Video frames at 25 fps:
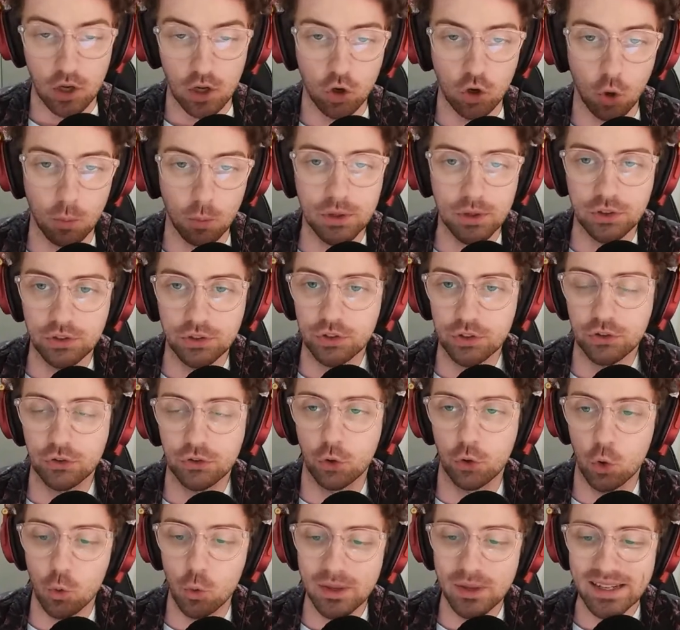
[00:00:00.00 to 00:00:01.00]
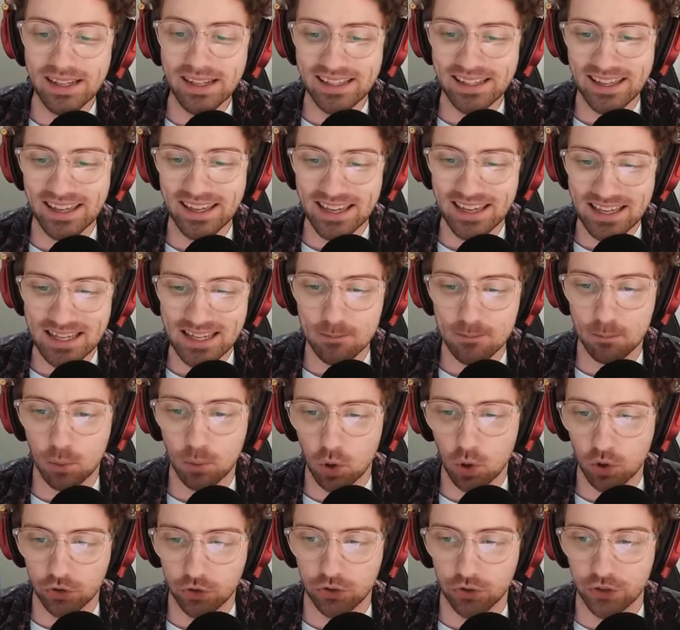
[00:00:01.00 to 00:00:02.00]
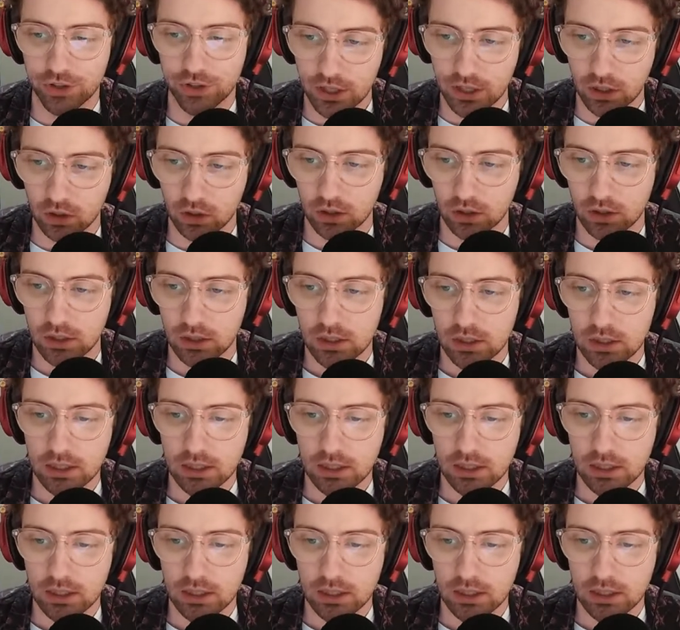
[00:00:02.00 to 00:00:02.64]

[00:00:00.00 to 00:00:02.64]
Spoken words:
not missing too many key personnel.